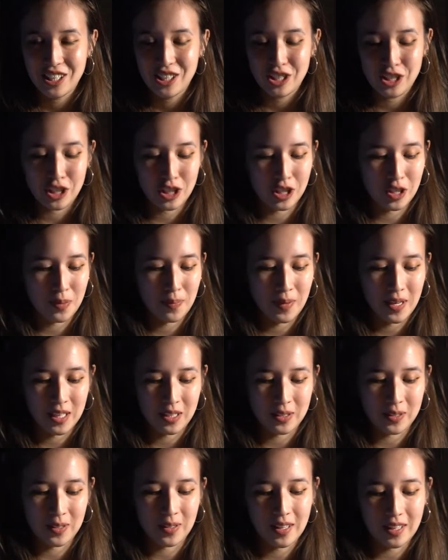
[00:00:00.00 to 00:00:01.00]
just to make
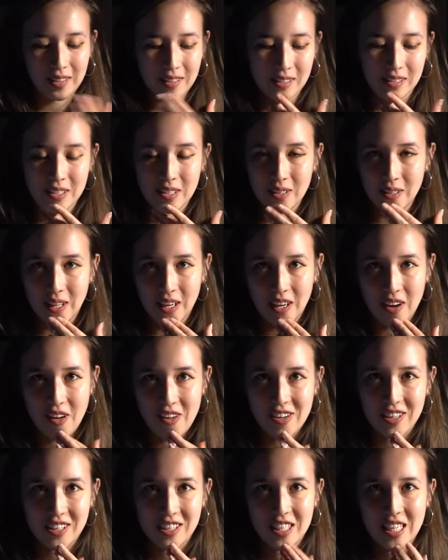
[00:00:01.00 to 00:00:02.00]
sure that there's no like
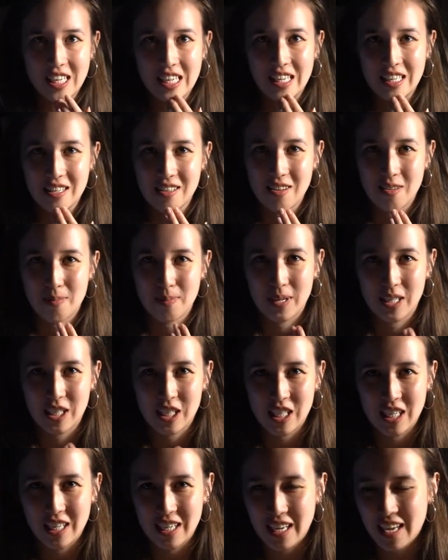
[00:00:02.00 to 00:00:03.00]
orange thing on my
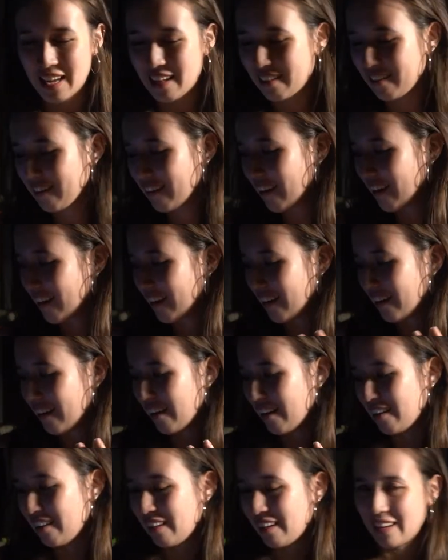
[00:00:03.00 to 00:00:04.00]
chin again
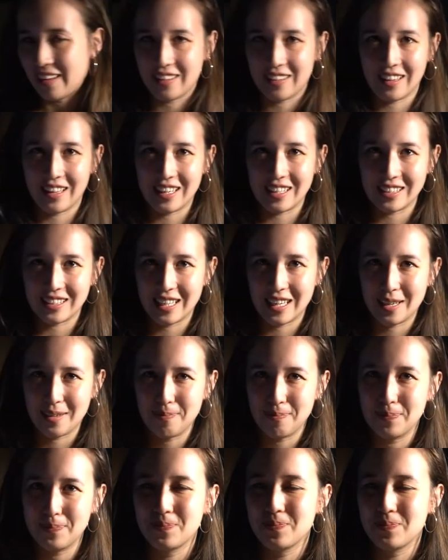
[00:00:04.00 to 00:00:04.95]
like last time.